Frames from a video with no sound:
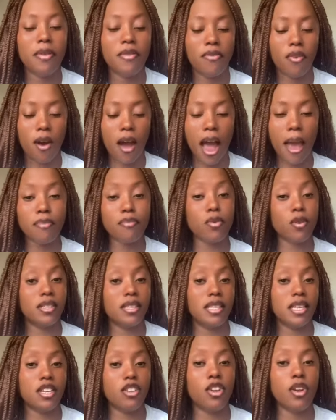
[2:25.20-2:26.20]
Before I
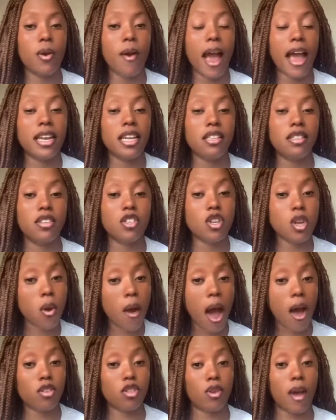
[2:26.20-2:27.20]
proceed, you know, I need to
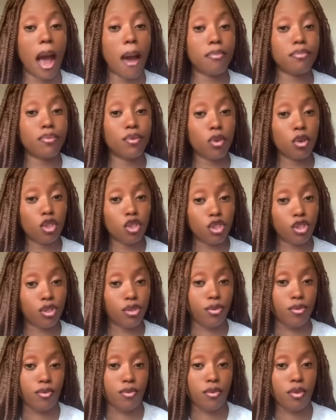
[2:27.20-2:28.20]
know how to approach
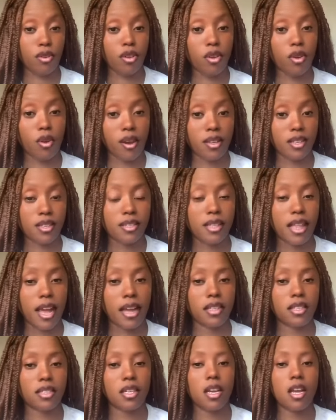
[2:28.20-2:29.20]
you. You
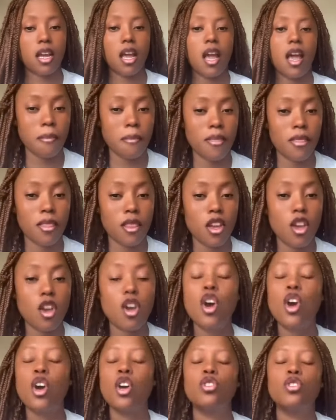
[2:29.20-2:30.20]
understand?
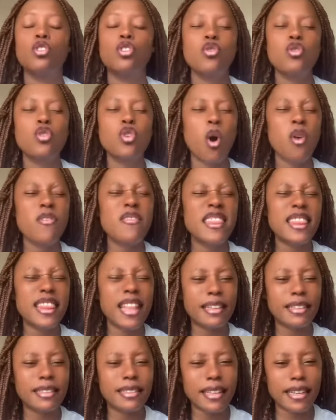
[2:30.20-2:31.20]
You know
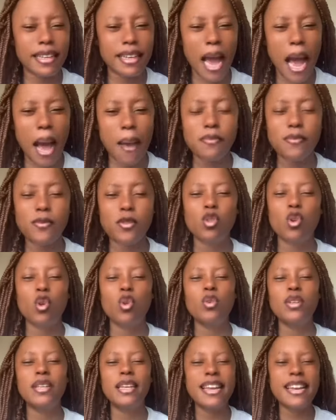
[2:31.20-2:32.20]
nothing,
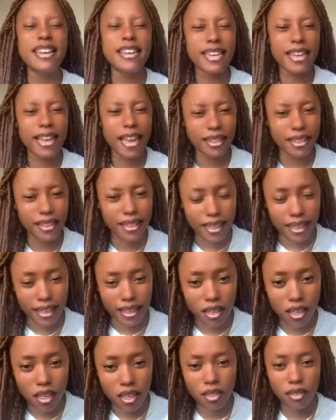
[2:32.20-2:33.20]
absolutely
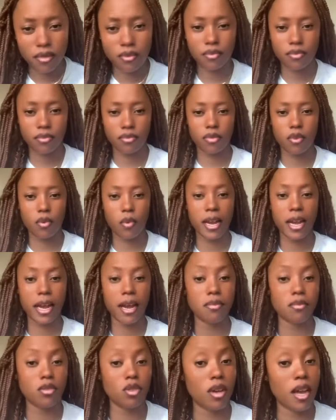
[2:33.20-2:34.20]
nothing, when
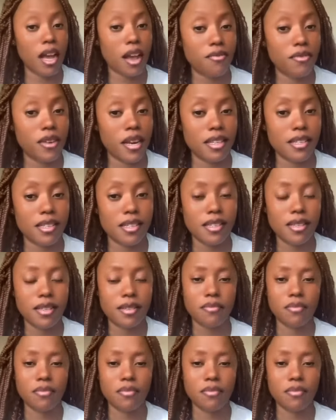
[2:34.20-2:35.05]
it comes to governance.